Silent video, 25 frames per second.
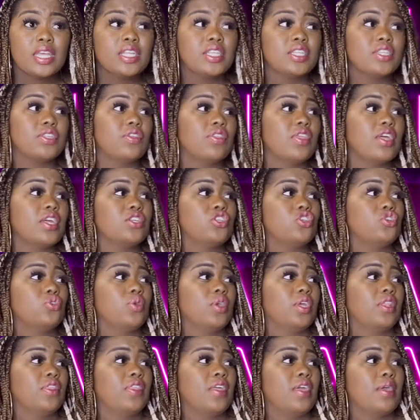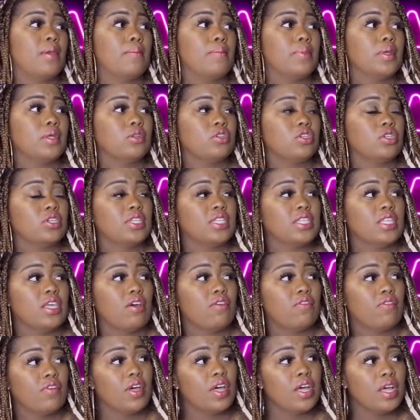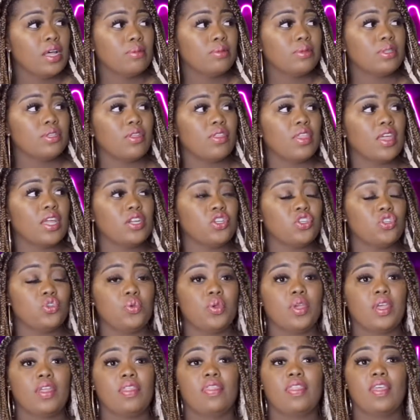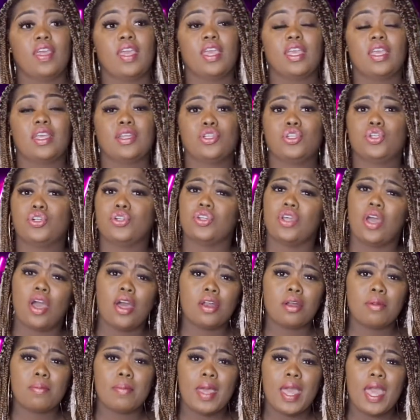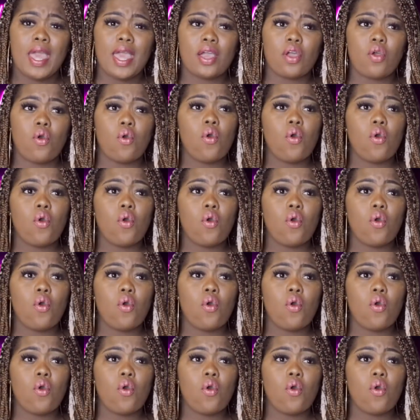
so that you can then build yourself up so that you can then get your daughter back?